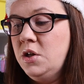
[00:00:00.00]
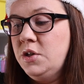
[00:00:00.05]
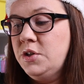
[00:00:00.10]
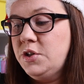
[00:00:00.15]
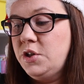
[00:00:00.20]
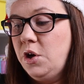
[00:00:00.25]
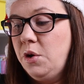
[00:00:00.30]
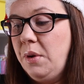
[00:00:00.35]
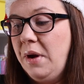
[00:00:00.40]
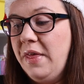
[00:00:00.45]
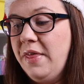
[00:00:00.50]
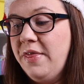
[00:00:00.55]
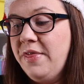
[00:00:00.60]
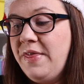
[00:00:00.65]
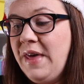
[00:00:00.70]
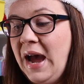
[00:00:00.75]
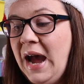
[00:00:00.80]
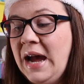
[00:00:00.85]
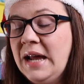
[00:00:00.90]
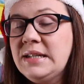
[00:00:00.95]
So
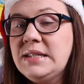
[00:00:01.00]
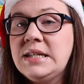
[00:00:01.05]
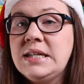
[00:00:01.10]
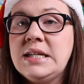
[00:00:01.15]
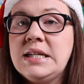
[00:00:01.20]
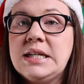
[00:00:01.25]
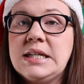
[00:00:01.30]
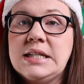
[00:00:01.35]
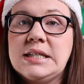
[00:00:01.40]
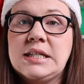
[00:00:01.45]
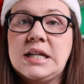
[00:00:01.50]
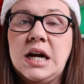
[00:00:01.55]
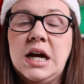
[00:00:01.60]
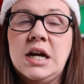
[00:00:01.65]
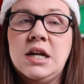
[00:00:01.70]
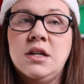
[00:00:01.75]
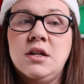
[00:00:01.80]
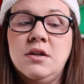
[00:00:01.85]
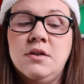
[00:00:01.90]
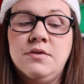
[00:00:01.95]
that is
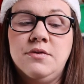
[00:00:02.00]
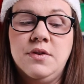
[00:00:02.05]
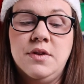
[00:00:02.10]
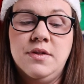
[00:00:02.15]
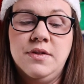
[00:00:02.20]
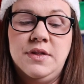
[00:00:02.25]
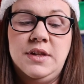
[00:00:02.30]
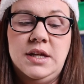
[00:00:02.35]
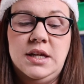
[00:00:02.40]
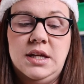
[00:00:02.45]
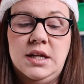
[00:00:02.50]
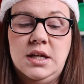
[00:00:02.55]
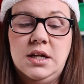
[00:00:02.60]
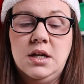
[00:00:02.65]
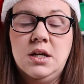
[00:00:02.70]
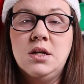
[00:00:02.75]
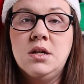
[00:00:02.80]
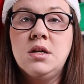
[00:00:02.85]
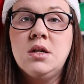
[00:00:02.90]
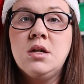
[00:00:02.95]
kind of
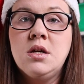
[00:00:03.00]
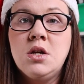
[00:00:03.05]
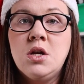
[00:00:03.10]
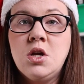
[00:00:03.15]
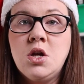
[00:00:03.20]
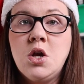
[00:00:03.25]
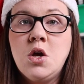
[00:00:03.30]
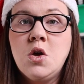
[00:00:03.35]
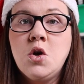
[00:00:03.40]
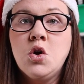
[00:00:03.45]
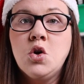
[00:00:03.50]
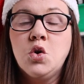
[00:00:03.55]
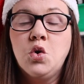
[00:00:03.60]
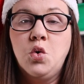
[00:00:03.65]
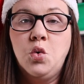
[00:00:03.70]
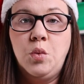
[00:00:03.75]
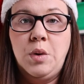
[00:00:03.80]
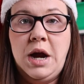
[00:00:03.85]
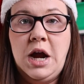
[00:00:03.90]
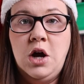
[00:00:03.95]
the
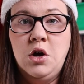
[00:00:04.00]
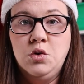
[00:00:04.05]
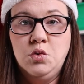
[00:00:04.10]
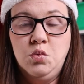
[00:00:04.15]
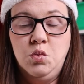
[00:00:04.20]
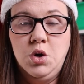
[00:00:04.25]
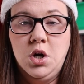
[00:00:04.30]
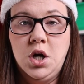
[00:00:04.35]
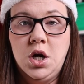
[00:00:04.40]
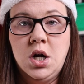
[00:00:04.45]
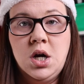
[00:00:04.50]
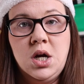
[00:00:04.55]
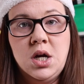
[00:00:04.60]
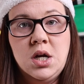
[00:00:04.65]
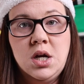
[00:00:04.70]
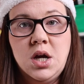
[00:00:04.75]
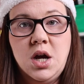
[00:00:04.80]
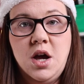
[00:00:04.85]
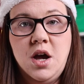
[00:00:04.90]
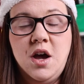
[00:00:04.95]
groundwork
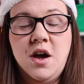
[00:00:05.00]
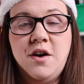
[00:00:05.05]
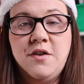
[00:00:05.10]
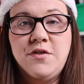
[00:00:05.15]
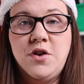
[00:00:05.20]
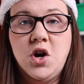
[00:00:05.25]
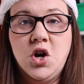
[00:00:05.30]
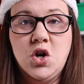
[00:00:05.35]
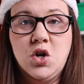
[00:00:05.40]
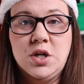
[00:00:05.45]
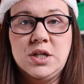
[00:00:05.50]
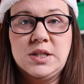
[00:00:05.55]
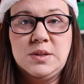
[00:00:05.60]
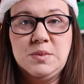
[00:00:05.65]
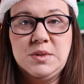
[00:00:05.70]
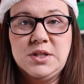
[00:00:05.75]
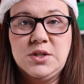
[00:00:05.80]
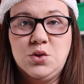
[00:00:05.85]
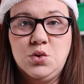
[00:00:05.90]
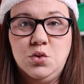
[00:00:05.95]
of our
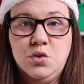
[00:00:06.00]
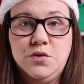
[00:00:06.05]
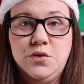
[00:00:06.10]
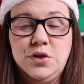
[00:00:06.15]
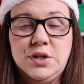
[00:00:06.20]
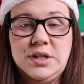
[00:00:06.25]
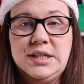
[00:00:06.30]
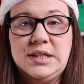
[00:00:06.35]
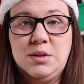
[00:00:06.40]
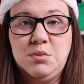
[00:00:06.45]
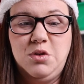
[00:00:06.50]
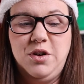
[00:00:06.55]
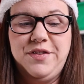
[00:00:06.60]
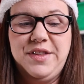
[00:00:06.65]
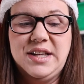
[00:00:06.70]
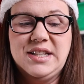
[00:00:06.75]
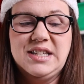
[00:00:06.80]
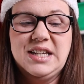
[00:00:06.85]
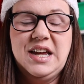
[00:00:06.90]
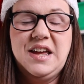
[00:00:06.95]
Christmas school for December.
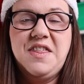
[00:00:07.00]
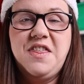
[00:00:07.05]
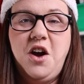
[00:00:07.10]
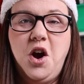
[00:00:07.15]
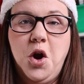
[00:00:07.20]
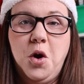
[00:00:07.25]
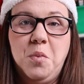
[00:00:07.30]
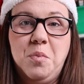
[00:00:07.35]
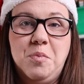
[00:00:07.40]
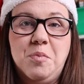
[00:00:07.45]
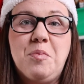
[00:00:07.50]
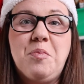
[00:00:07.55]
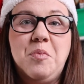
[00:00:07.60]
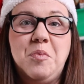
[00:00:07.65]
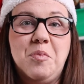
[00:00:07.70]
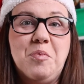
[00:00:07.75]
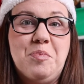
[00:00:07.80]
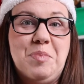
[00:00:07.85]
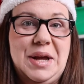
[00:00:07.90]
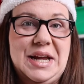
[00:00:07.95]
That's like our
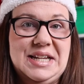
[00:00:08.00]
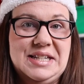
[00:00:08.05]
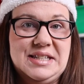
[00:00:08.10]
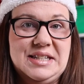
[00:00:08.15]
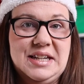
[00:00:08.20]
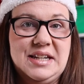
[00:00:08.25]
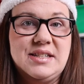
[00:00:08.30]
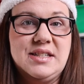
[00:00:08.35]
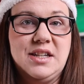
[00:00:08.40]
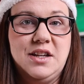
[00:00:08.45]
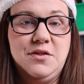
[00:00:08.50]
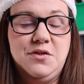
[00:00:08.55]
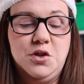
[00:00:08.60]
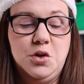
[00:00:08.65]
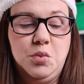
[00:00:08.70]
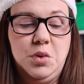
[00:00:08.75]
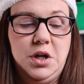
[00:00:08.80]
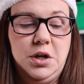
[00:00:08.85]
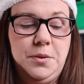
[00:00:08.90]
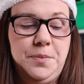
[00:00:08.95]
basics, if
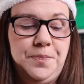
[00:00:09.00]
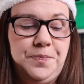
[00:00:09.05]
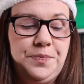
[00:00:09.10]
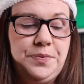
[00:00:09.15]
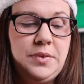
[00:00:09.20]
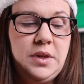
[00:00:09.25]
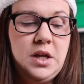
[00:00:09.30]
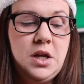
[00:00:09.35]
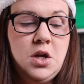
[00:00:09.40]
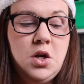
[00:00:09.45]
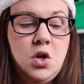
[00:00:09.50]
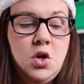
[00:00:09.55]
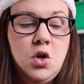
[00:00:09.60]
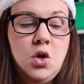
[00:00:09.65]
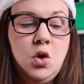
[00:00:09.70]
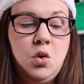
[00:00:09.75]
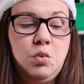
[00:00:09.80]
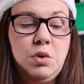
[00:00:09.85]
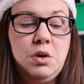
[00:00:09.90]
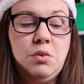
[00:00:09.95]
you will.
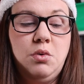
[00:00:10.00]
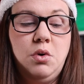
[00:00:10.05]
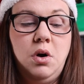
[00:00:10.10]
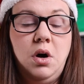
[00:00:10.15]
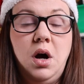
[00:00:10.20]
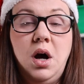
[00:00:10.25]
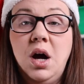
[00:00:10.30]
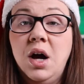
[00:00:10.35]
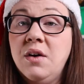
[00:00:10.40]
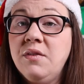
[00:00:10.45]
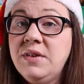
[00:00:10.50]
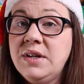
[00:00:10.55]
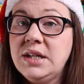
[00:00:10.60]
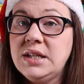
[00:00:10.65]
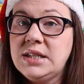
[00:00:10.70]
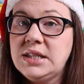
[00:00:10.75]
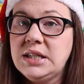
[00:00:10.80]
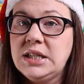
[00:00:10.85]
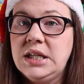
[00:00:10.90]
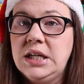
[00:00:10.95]
We will
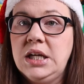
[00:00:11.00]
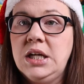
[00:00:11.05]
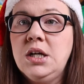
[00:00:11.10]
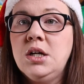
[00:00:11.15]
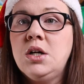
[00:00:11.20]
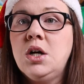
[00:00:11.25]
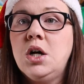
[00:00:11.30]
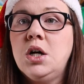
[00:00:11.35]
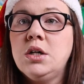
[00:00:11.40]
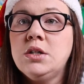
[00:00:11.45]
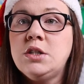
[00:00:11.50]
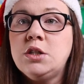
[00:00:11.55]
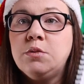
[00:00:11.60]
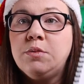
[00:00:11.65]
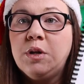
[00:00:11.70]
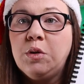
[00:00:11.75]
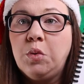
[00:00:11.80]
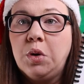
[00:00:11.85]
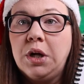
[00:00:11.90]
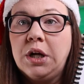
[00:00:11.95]
obviously also
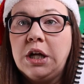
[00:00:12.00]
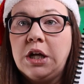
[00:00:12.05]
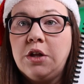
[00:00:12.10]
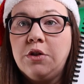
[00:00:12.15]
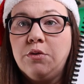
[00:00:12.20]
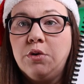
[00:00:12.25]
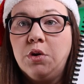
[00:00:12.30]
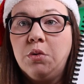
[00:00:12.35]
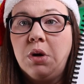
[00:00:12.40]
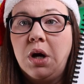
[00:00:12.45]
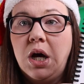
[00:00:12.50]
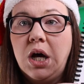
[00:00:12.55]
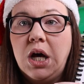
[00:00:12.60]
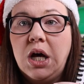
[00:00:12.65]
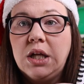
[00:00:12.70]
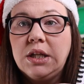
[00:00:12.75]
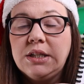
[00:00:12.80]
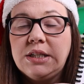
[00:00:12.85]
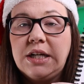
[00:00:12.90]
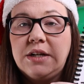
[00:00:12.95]
be working through
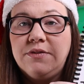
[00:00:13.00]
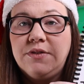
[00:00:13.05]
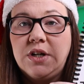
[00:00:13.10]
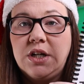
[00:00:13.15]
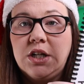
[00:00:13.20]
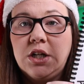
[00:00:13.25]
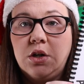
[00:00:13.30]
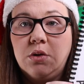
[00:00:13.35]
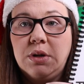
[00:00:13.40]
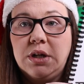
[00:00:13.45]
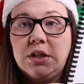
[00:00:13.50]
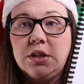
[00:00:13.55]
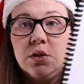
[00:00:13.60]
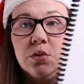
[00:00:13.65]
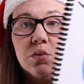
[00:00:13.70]
Holiday Fun Around